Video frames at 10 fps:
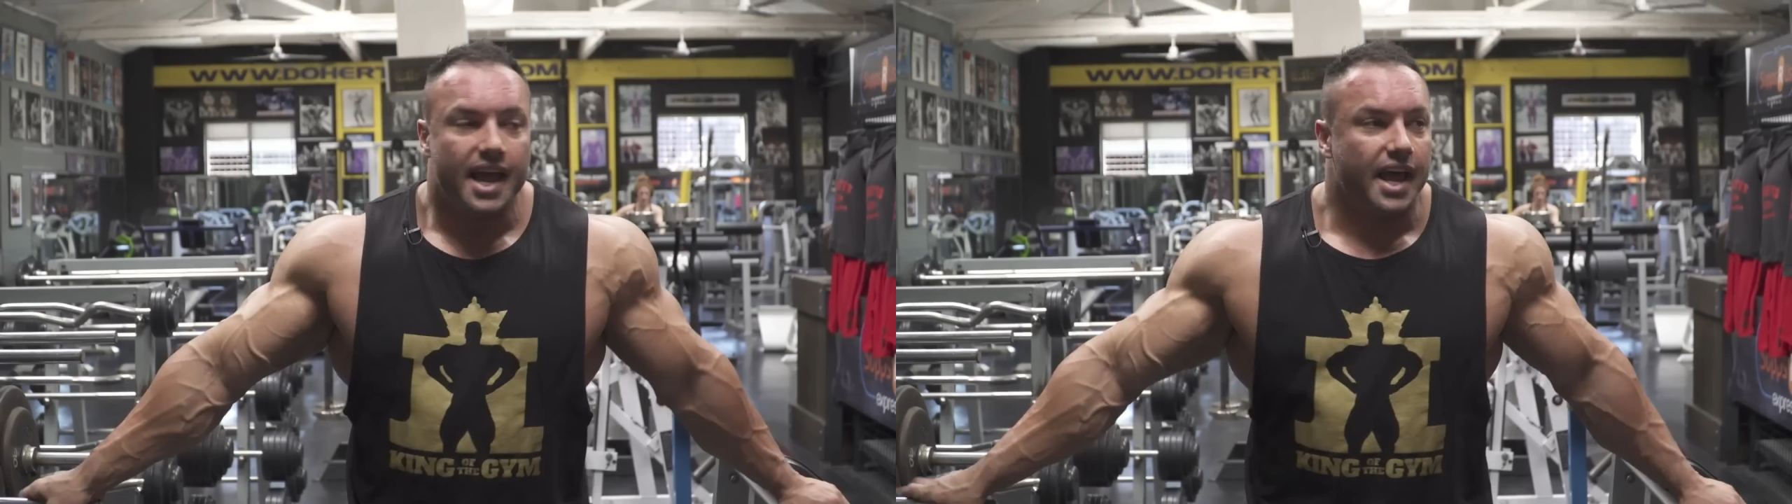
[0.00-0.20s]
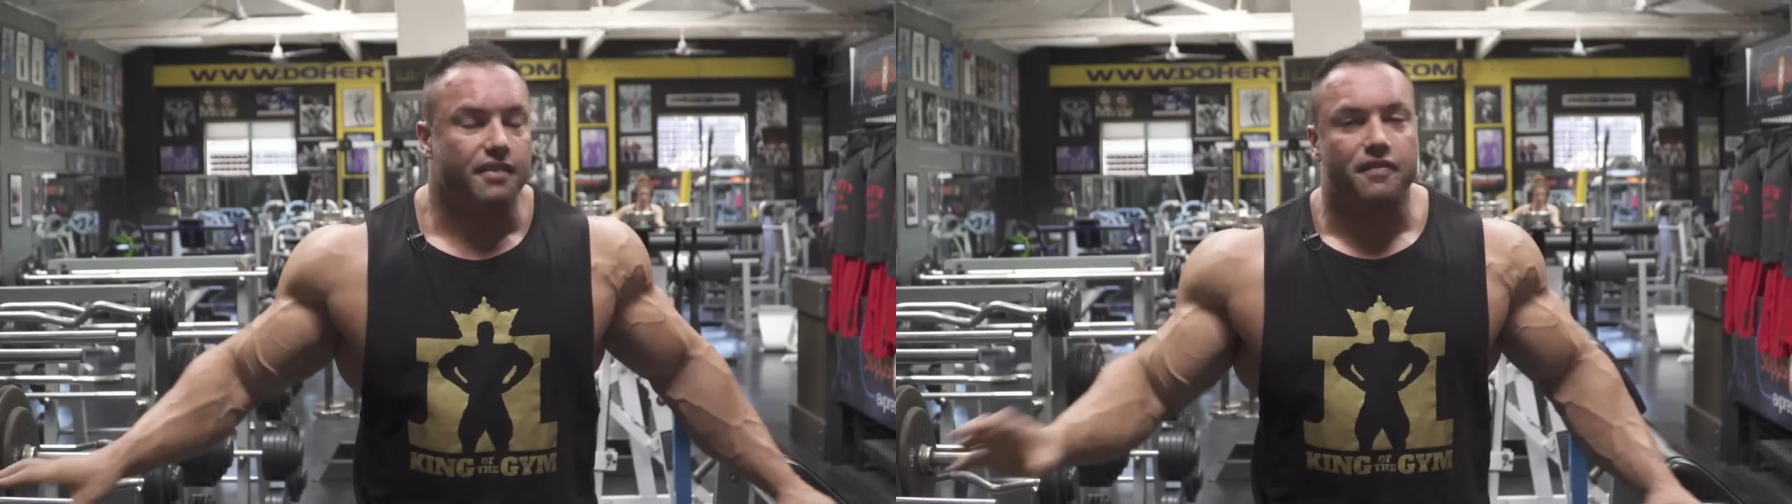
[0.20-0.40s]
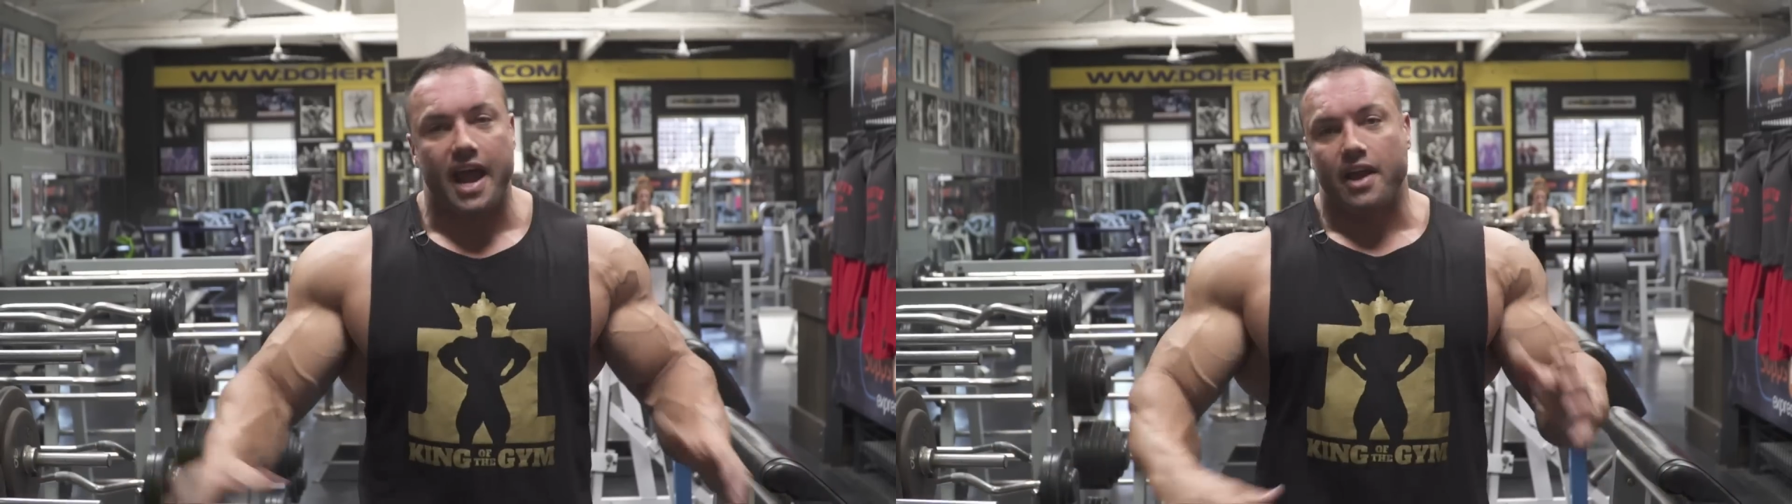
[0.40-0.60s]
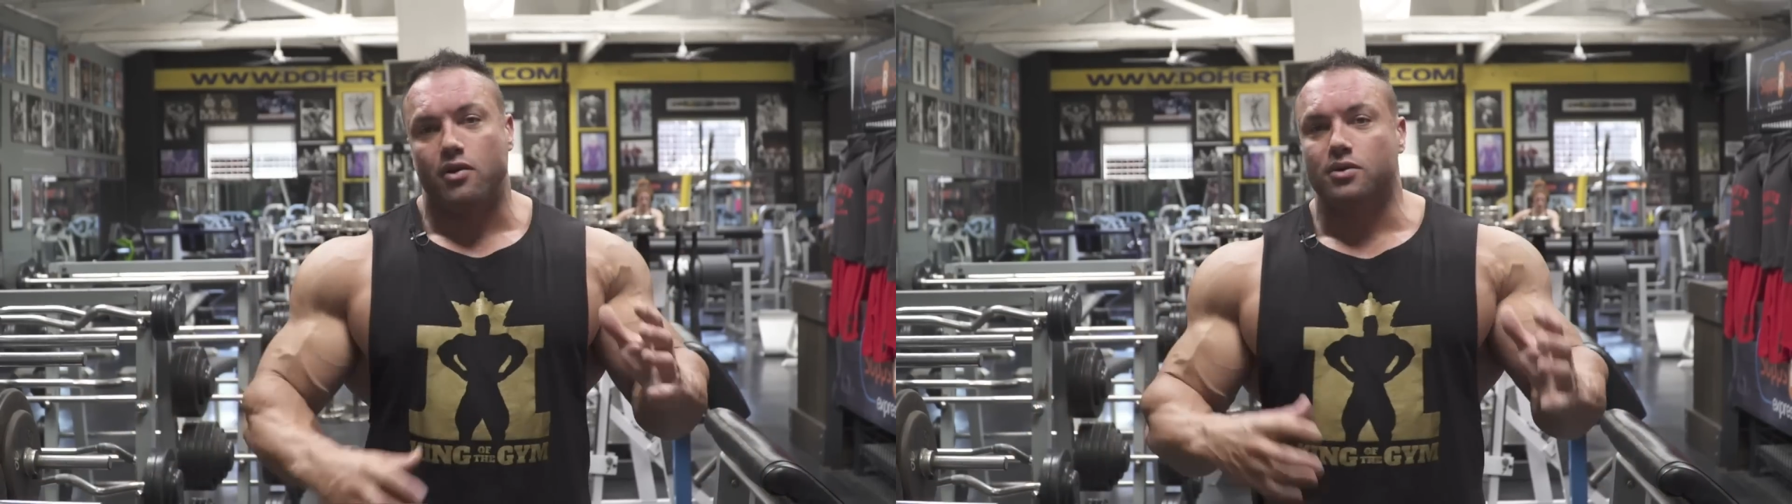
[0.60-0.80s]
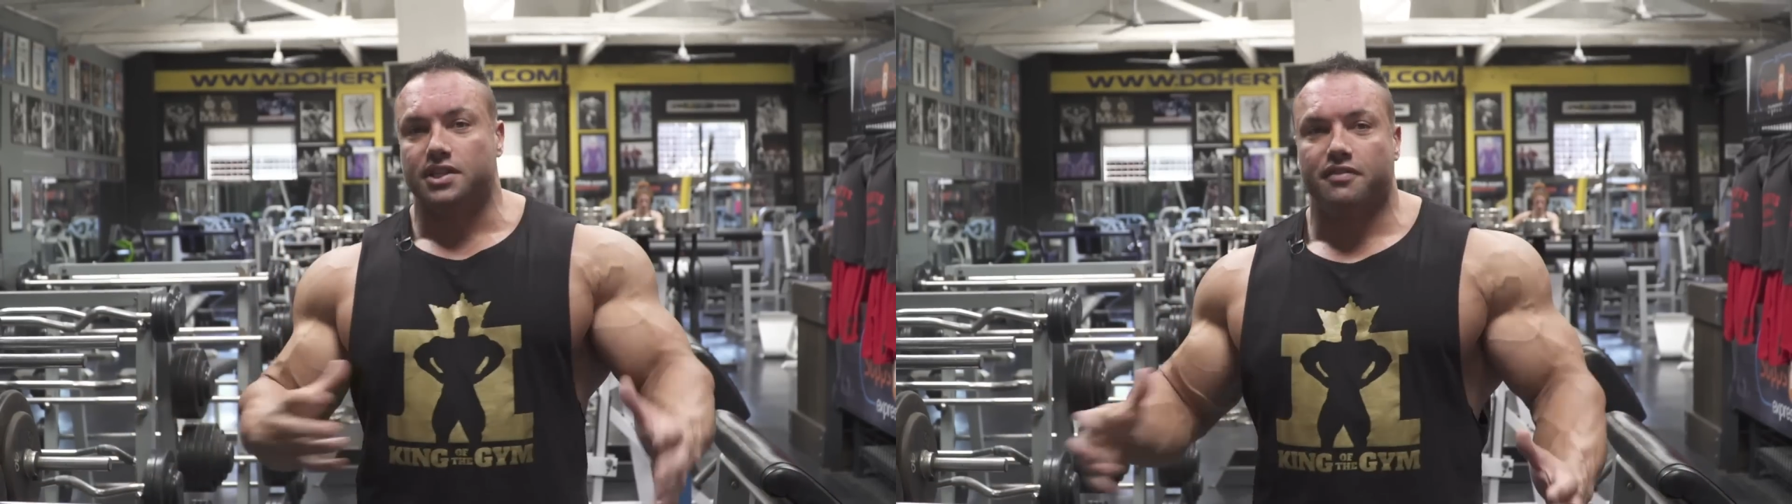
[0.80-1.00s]
and different
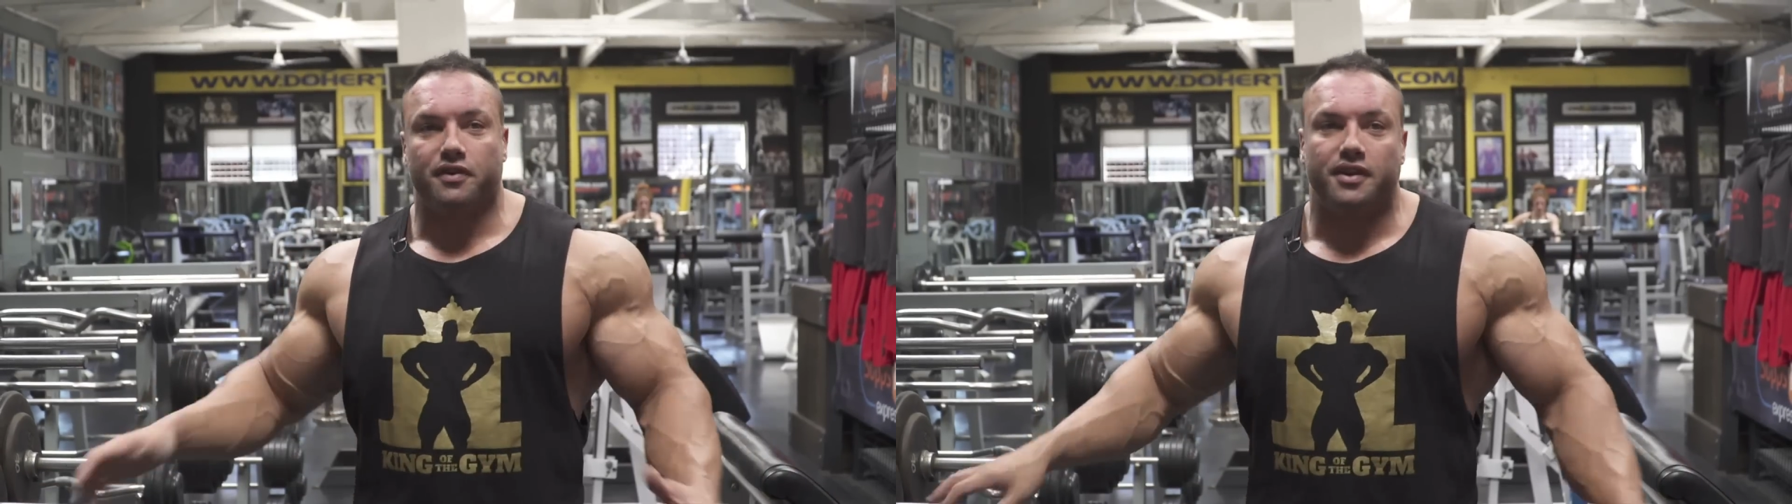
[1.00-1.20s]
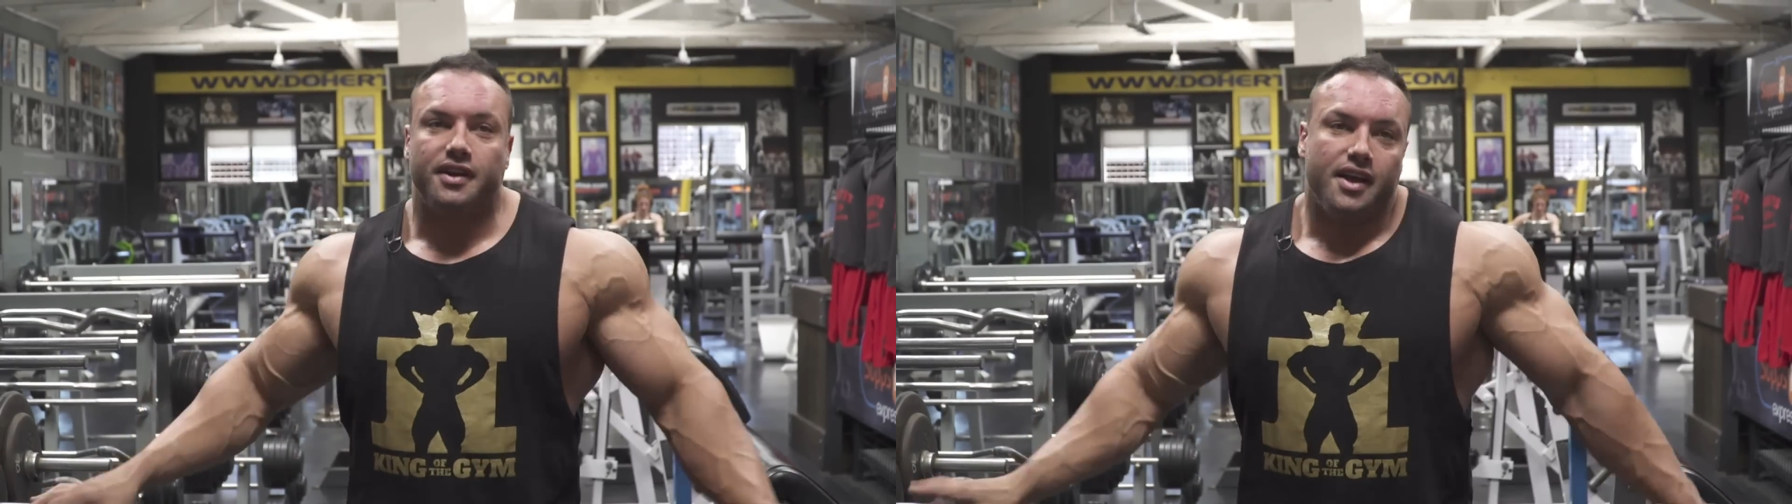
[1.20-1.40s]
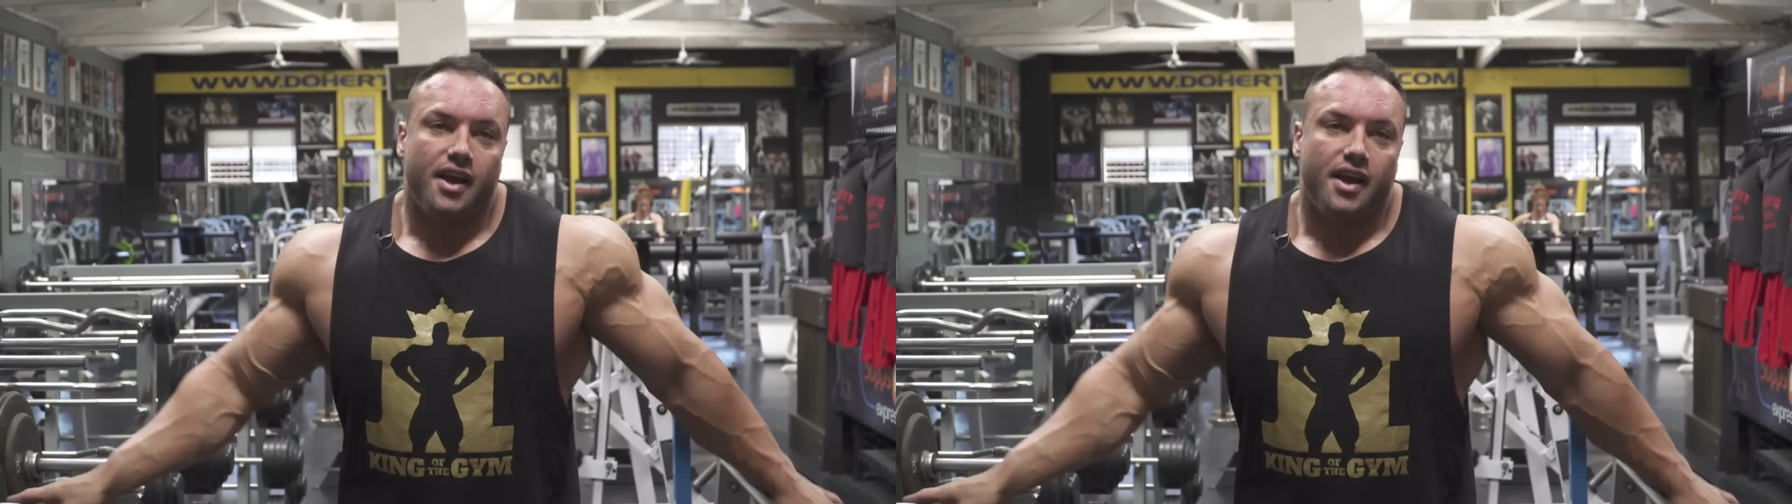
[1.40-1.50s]
angles and different